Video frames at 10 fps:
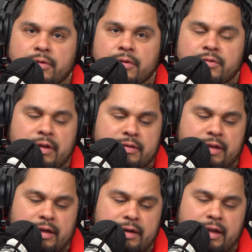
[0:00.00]
That's
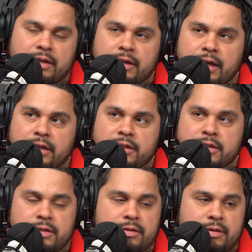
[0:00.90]
like
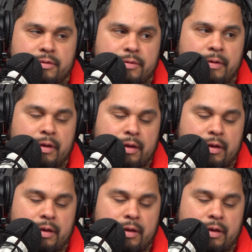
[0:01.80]
negligence. So